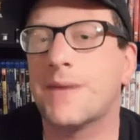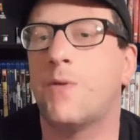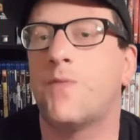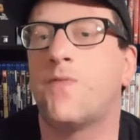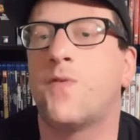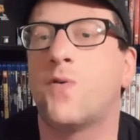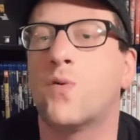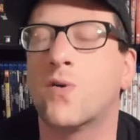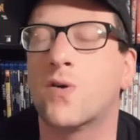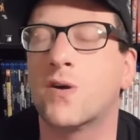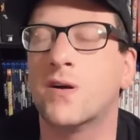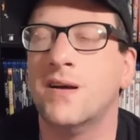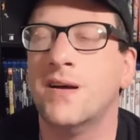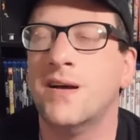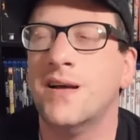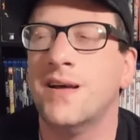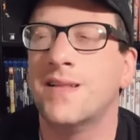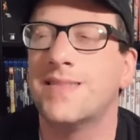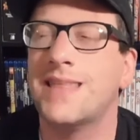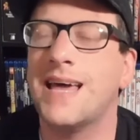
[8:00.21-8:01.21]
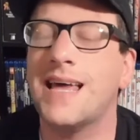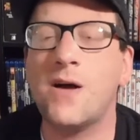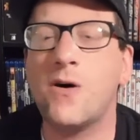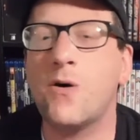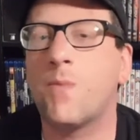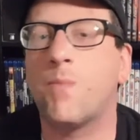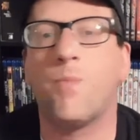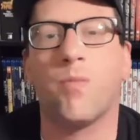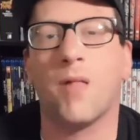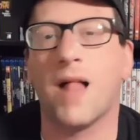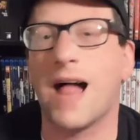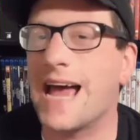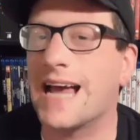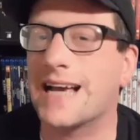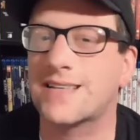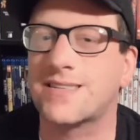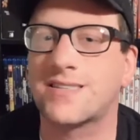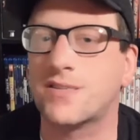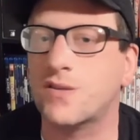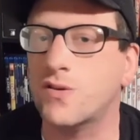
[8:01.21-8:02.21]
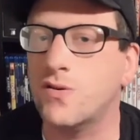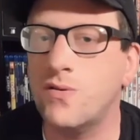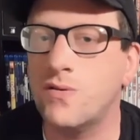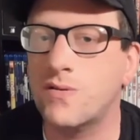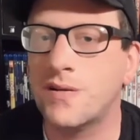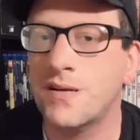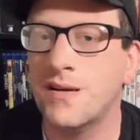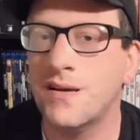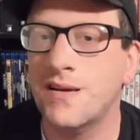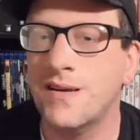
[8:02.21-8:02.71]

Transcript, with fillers: before, that whole black suit,